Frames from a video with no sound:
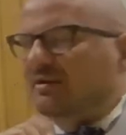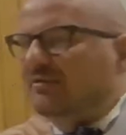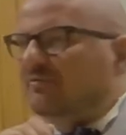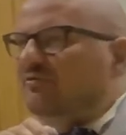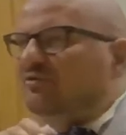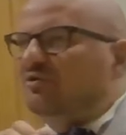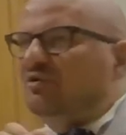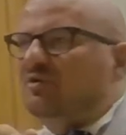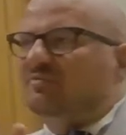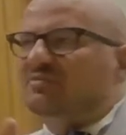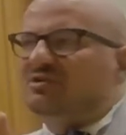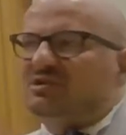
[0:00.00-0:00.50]

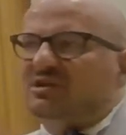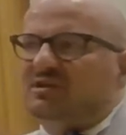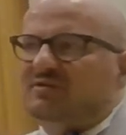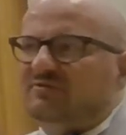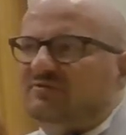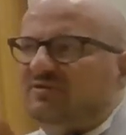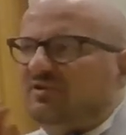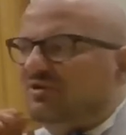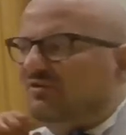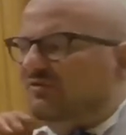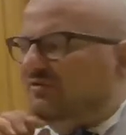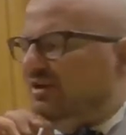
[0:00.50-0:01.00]
from
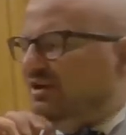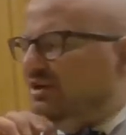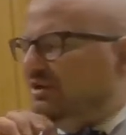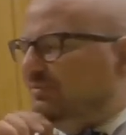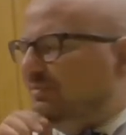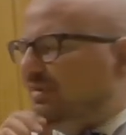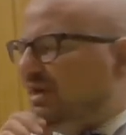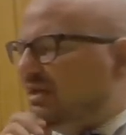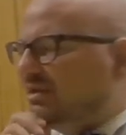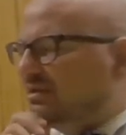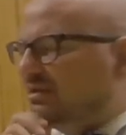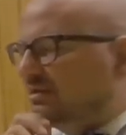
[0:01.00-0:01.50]
something very
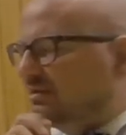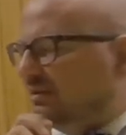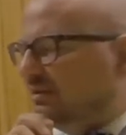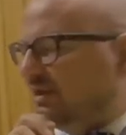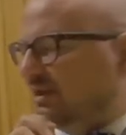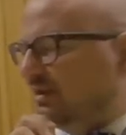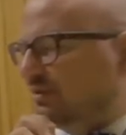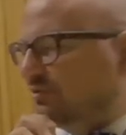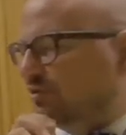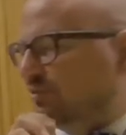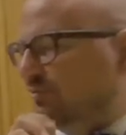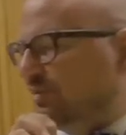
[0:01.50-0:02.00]
basic
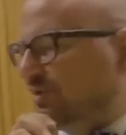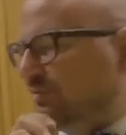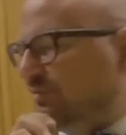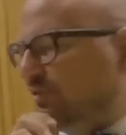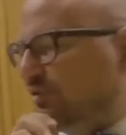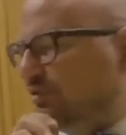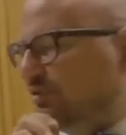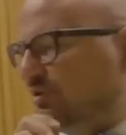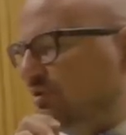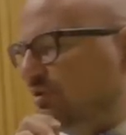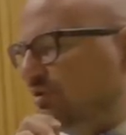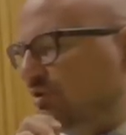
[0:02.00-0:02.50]
like
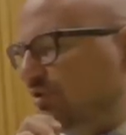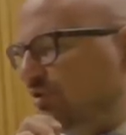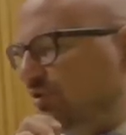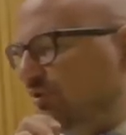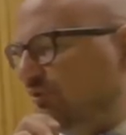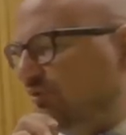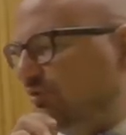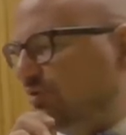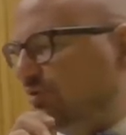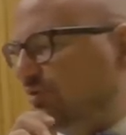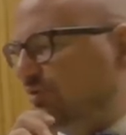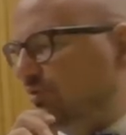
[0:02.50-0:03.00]
superposition
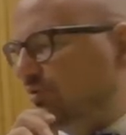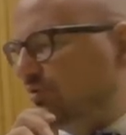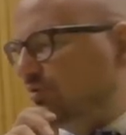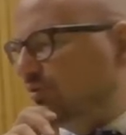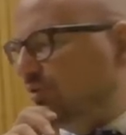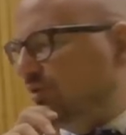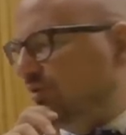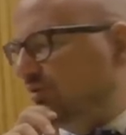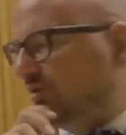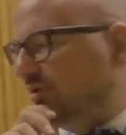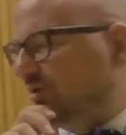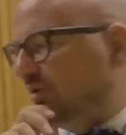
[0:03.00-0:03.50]
of
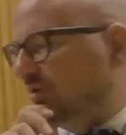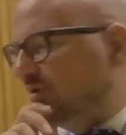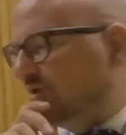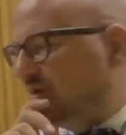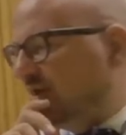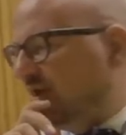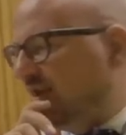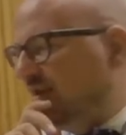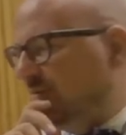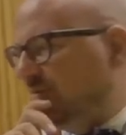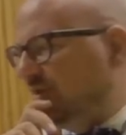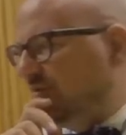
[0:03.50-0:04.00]
sinusoidals,
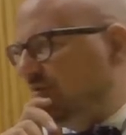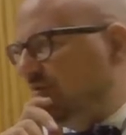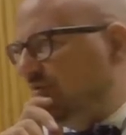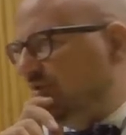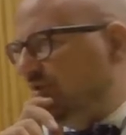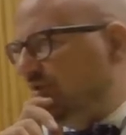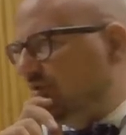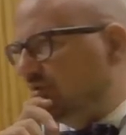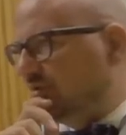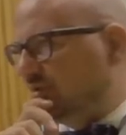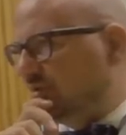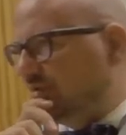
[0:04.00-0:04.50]
Kalman
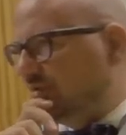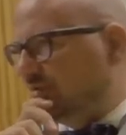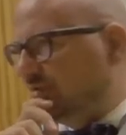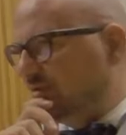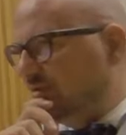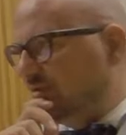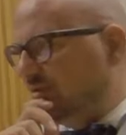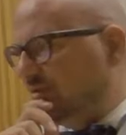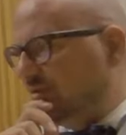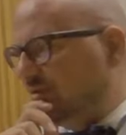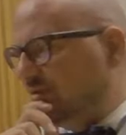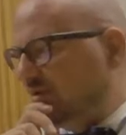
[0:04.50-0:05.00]

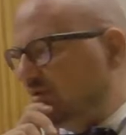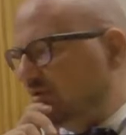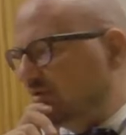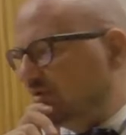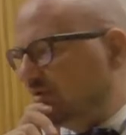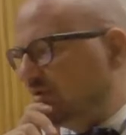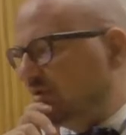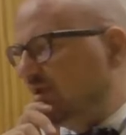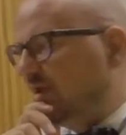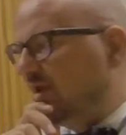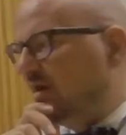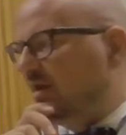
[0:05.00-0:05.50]

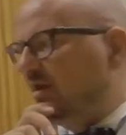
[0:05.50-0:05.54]
filters,